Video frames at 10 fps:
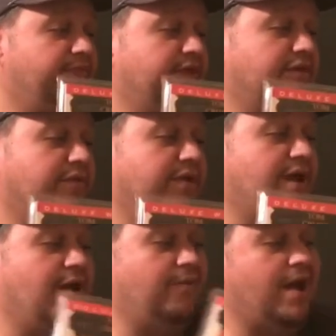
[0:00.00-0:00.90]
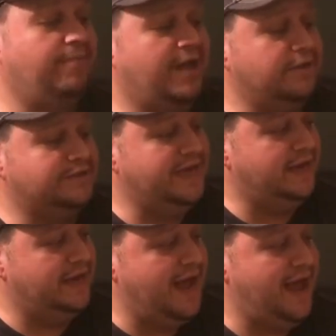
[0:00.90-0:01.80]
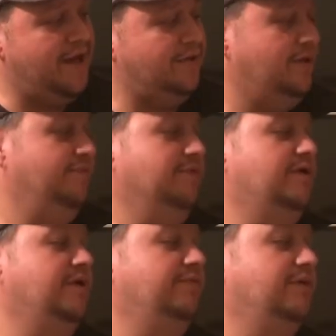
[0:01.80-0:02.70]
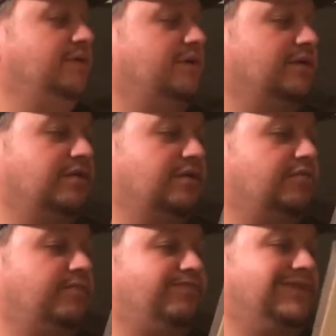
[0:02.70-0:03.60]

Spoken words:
This one, I'm not going to take it out of the cover because